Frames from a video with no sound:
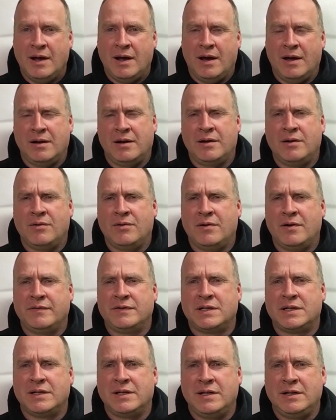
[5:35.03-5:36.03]
And I know I've
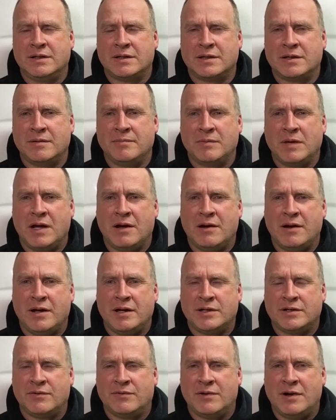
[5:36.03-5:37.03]
seen some
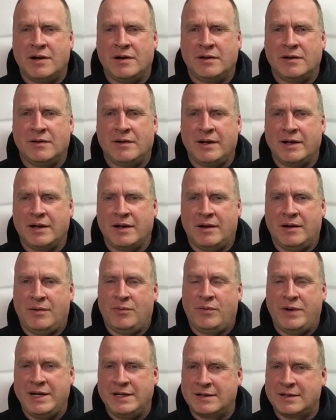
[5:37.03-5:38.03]
guys run like a
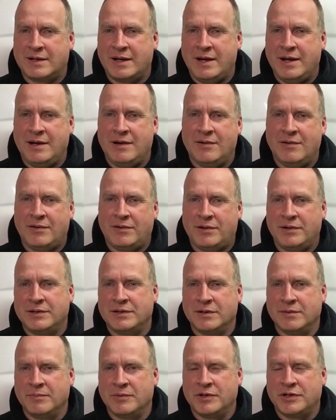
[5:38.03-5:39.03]
wastegate on their
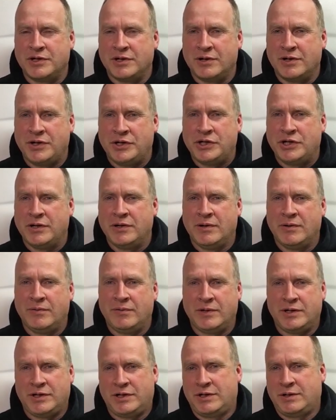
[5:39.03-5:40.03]
supercharger,
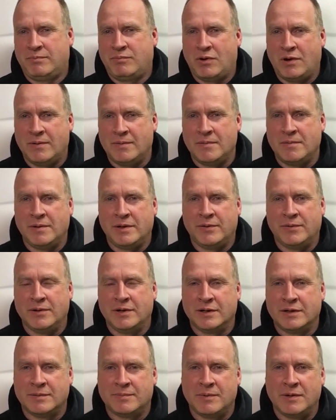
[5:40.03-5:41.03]
which probably
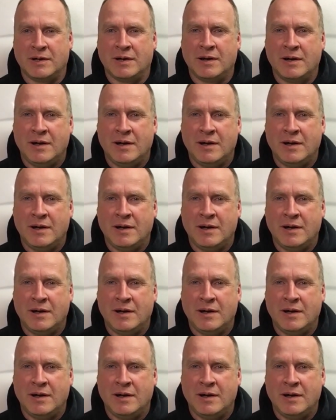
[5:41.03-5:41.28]
works, but